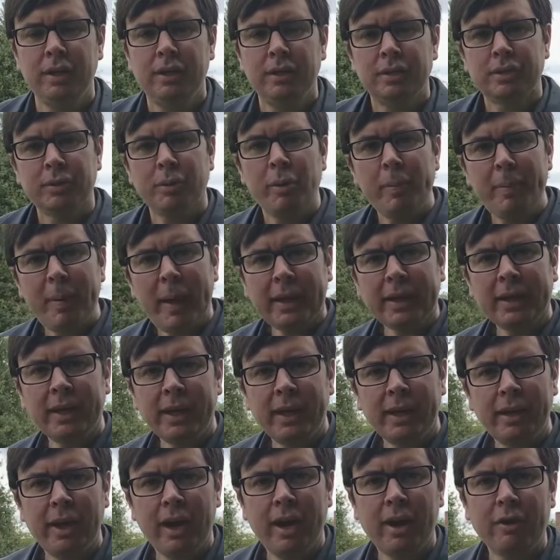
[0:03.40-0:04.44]
So we're back
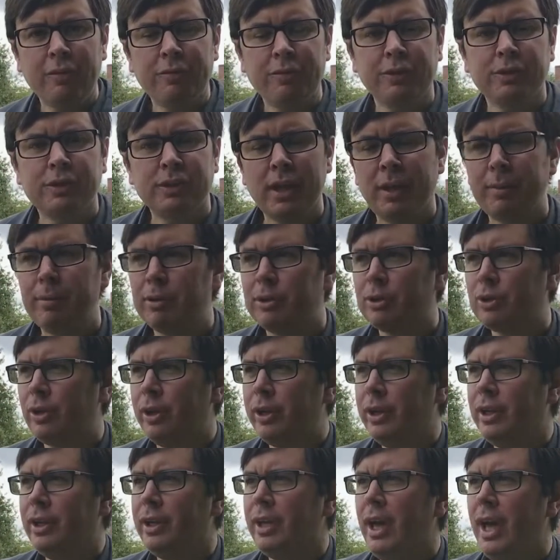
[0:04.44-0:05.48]
again at Hereford
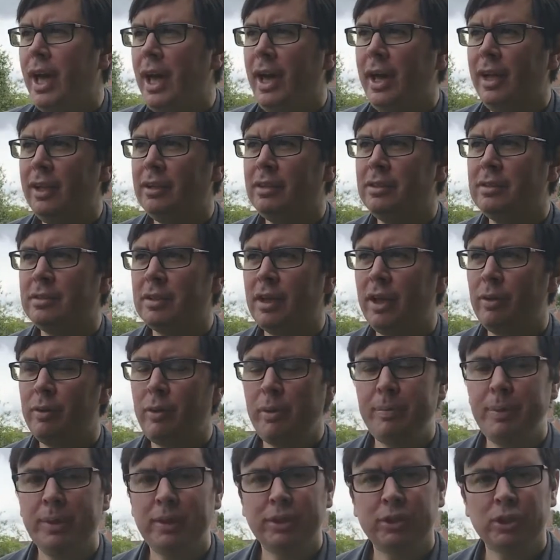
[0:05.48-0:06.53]
Cemetery, and
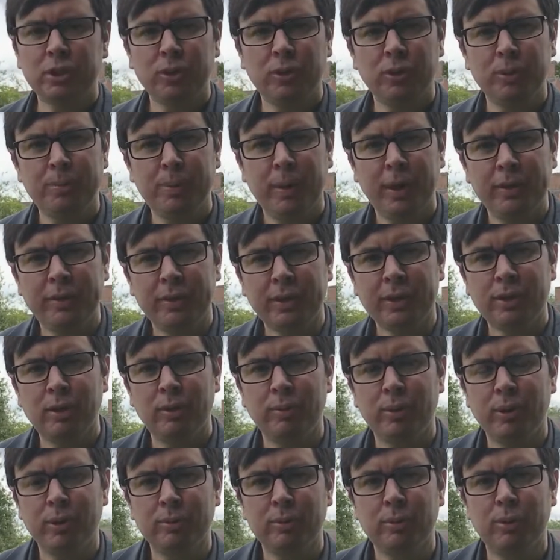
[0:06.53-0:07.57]
we've been assured by the
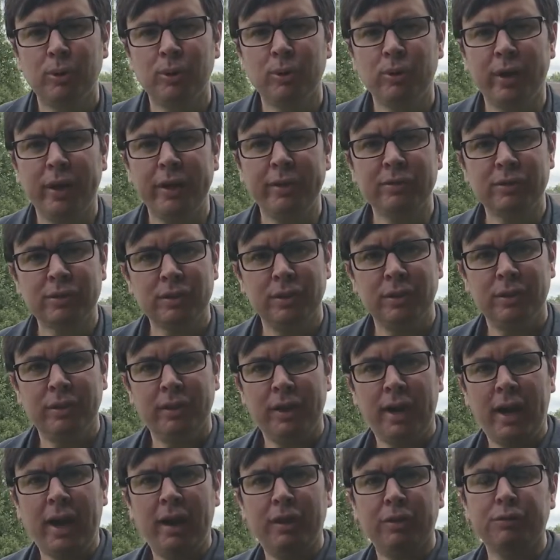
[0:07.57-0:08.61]
Commonwealth War Graves that
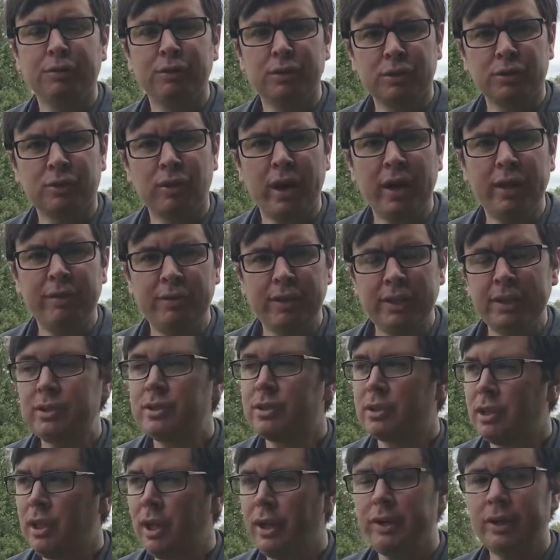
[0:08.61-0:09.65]
Alfred's grave
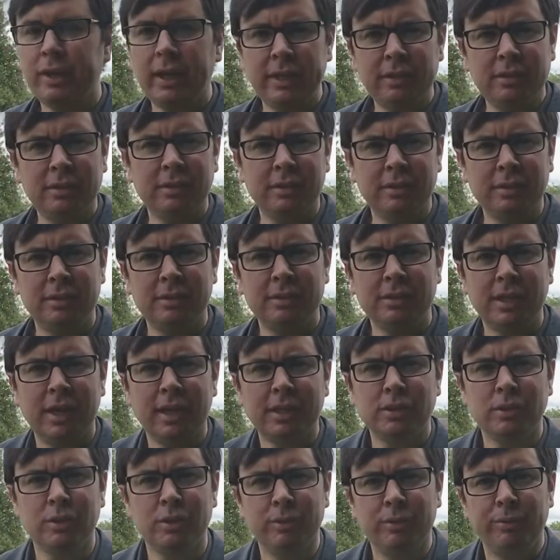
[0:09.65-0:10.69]
is located in the
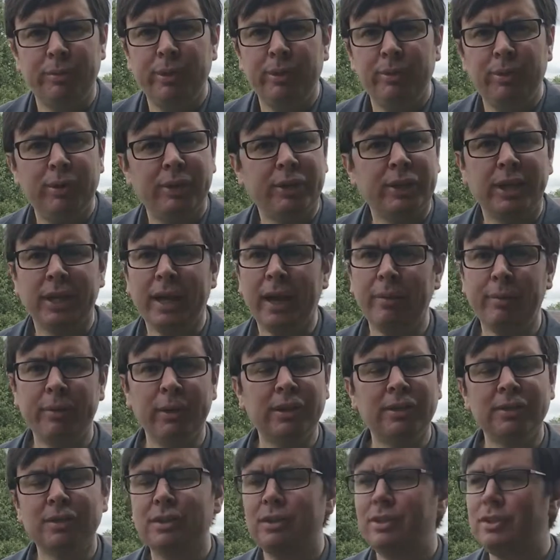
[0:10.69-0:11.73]
sector that we were looking at. We
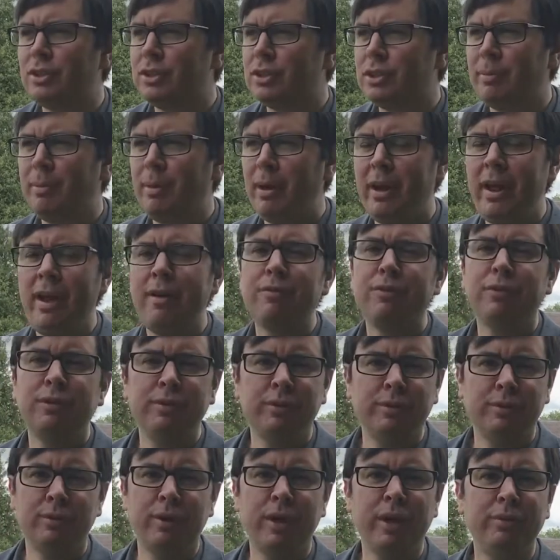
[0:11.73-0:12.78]
looked at just about every
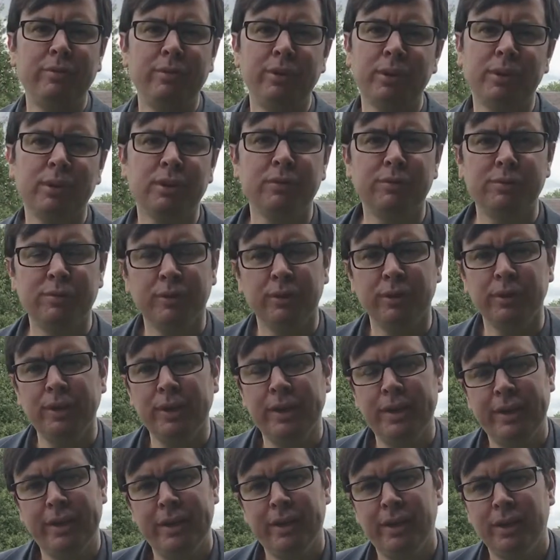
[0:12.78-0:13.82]
grave we could for
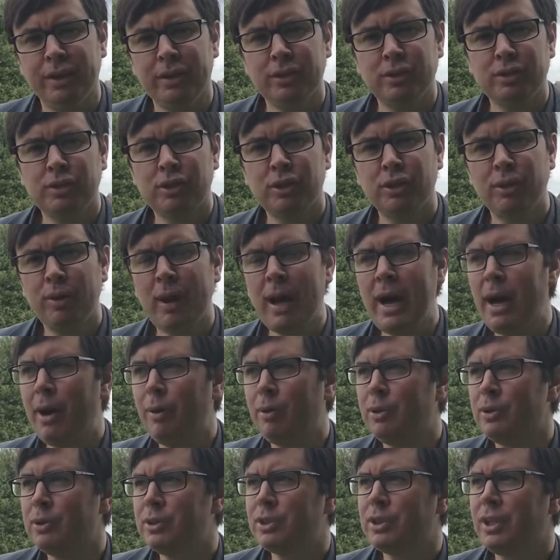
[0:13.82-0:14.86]
a good 2
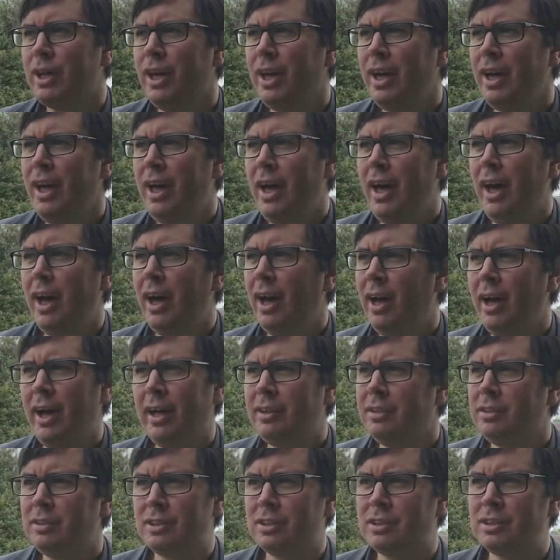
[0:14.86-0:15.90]
hours
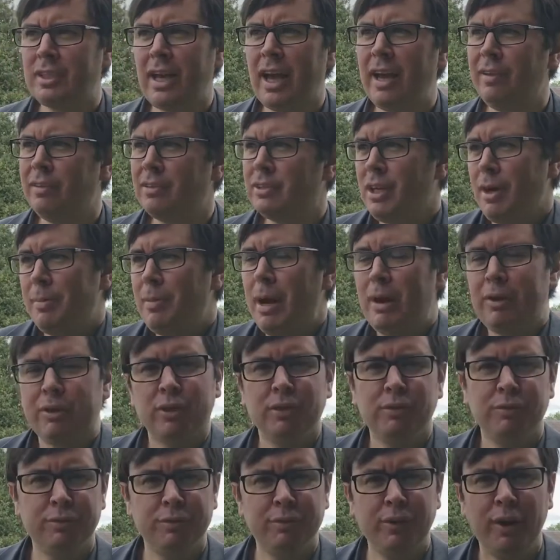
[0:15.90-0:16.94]
and just somehow
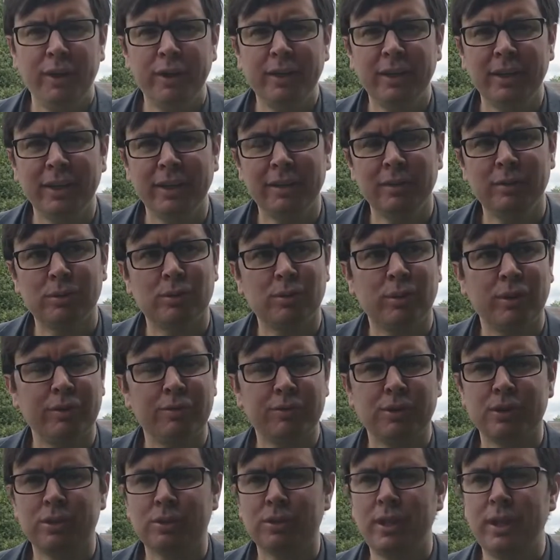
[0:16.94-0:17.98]
couldn't find it, and it's really
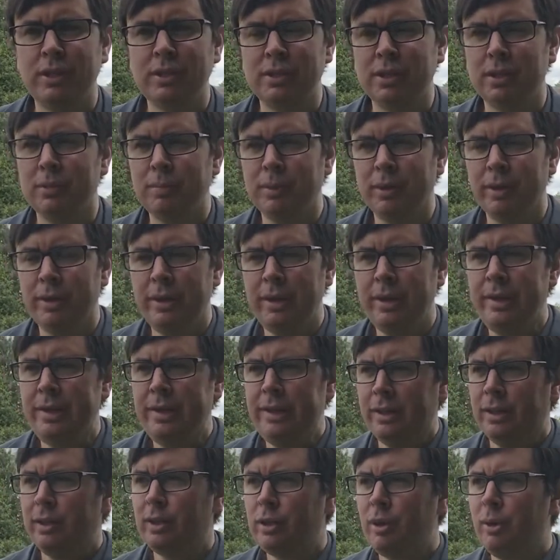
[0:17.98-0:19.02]
frustrating. But
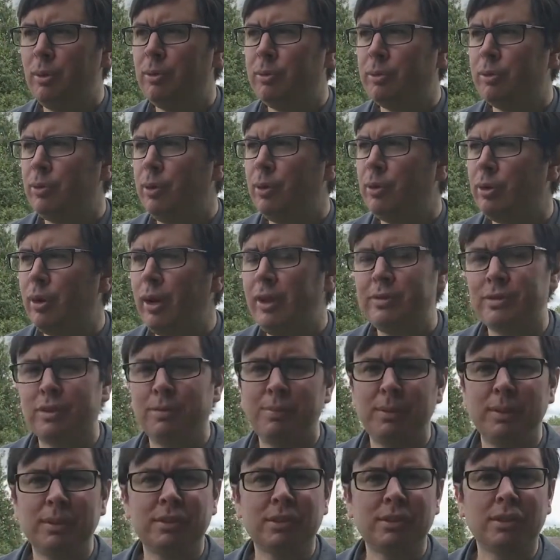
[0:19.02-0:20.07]
the Commonwealth War Graves have
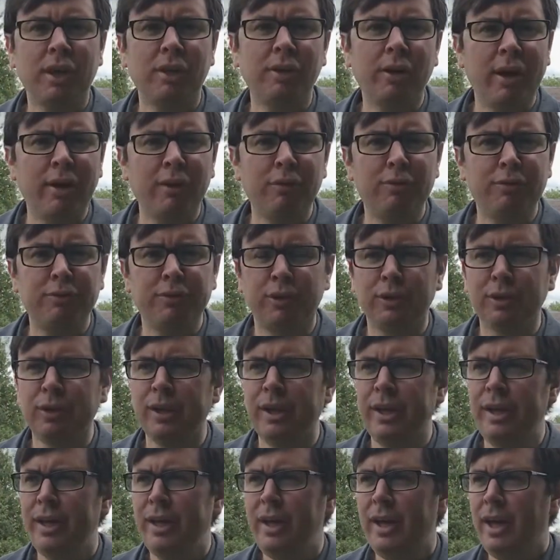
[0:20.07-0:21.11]
been so helpful,
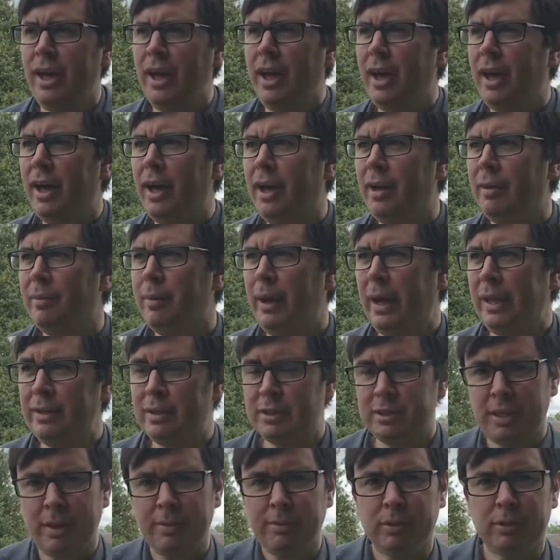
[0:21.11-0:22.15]
and the
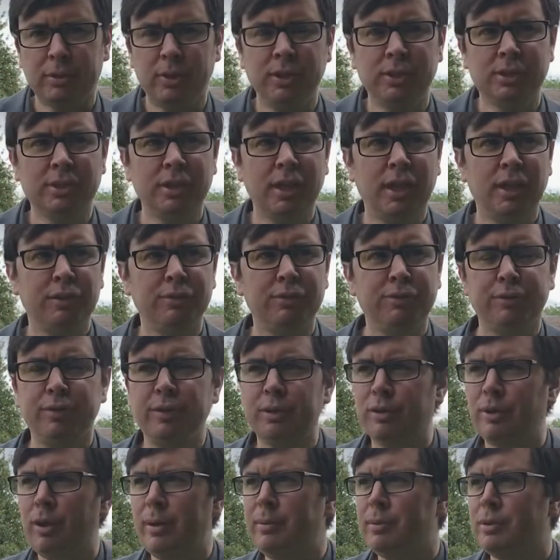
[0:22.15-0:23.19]
cemetery itself, the
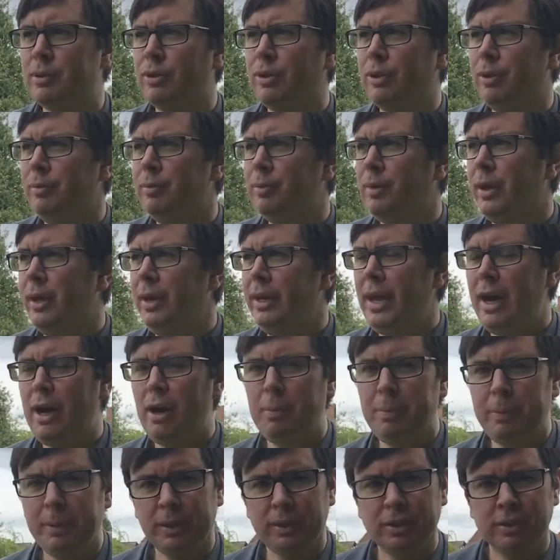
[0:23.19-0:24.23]
crematorium, in
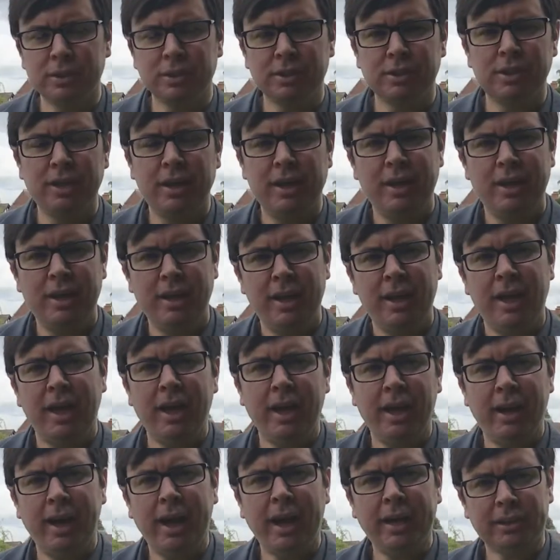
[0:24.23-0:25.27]
helping us
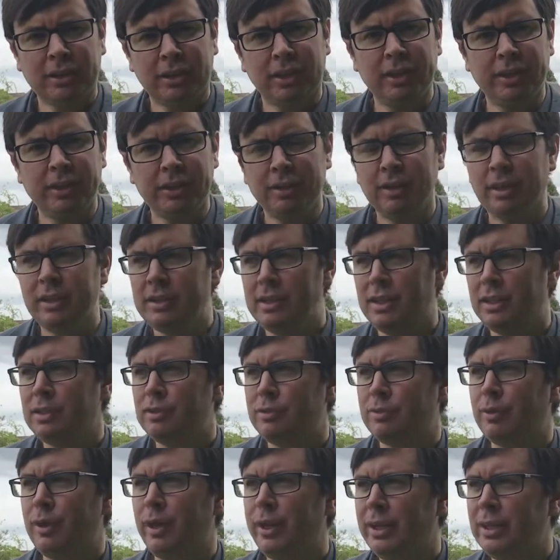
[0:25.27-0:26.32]
actually
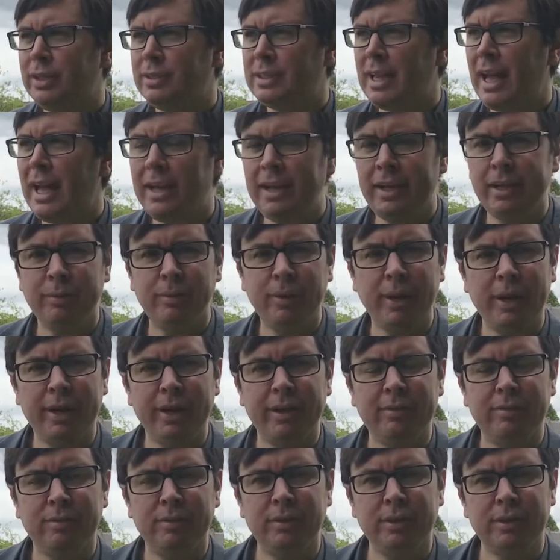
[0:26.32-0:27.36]
identify exactly
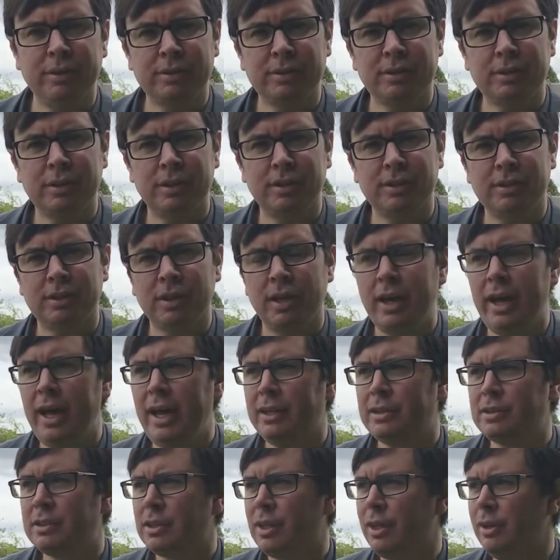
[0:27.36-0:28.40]
where this
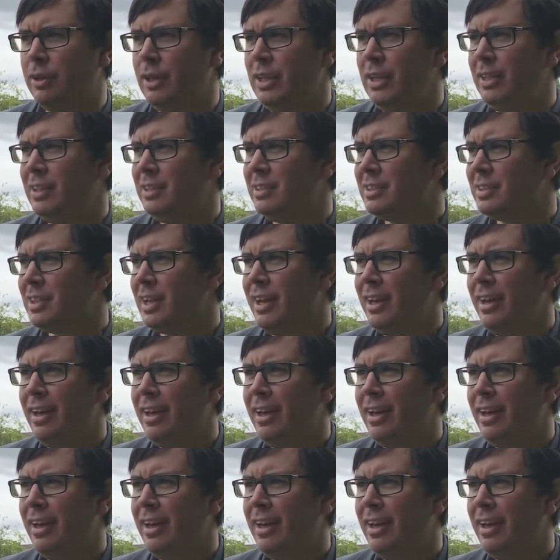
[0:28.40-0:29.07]
headstone is.